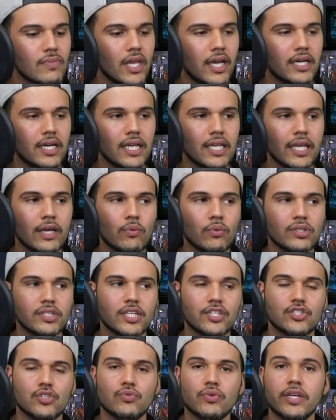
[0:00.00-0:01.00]
and I like what
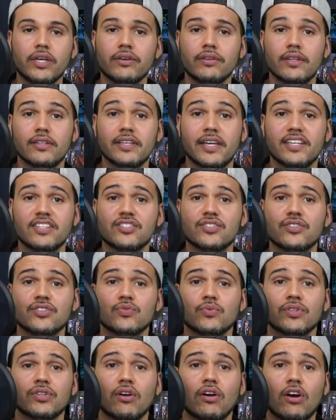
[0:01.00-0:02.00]
they do here, the
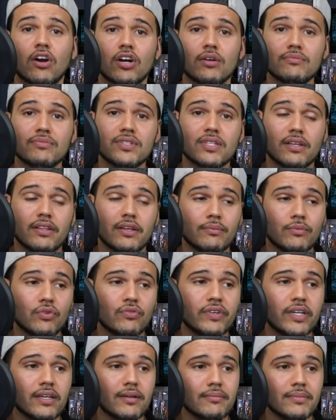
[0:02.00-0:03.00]
dancers with their arms, how they're
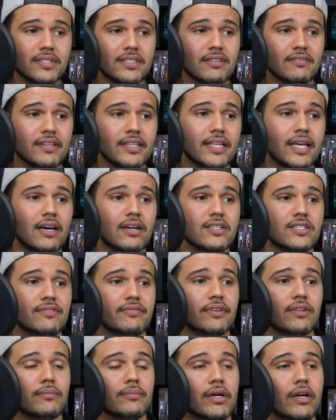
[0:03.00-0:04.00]
moving them and stuff like that. How does
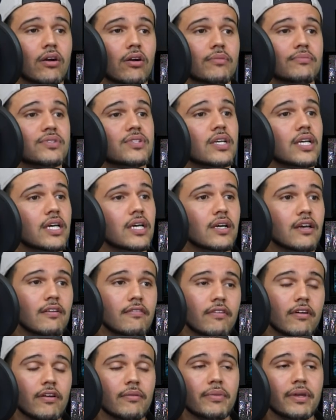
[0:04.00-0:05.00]
it feel in my arms?
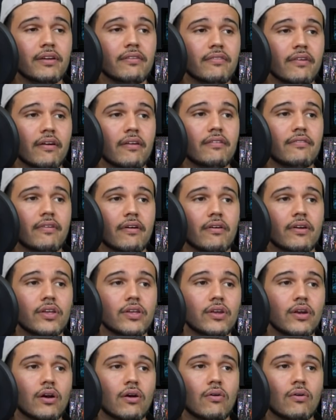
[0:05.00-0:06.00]
Being very, very,
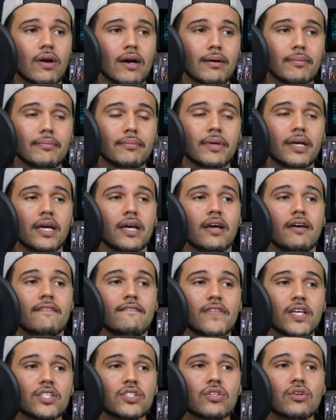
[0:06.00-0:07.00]
you know,
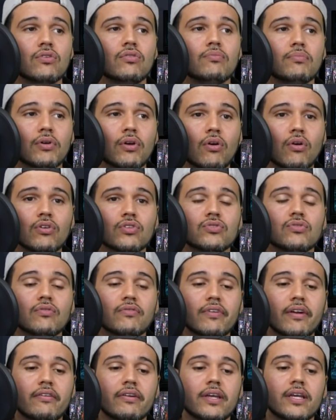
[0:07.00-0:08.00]
physical, but also
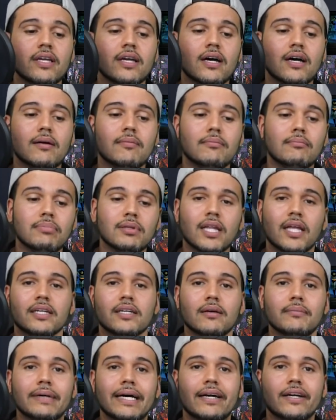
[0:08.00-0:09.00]
very
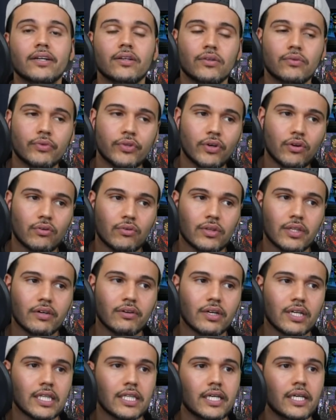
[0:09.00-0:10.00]
blunt about it, you know,
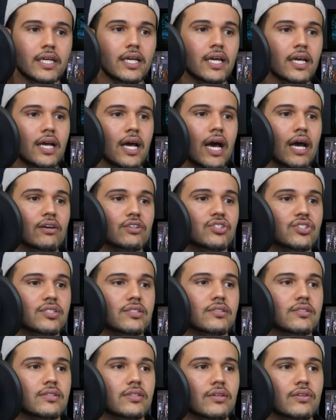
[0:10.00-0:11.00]
lyrically, how
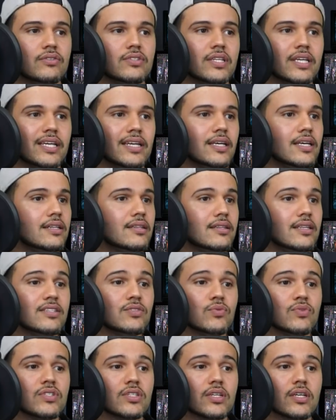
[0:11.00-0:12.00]
she's, you know, singing it.
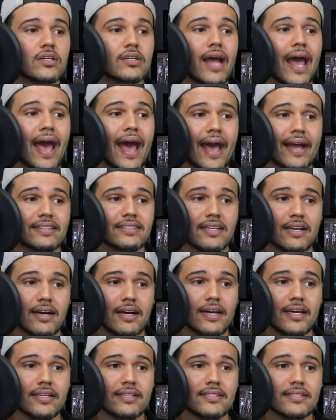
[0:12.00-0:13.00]
This was a good act,
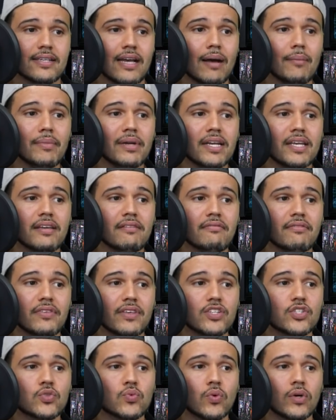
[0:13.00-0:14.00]
guys. I'm going to give
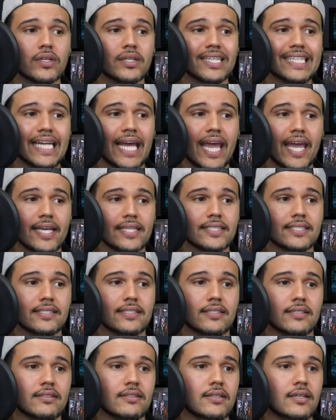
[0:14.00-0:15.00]
this one an
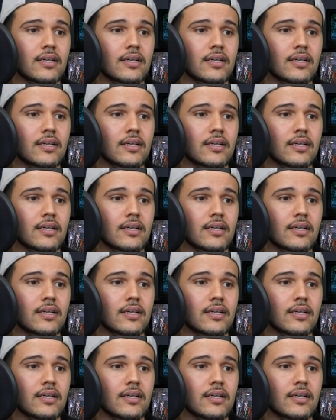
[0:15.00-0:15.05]
8.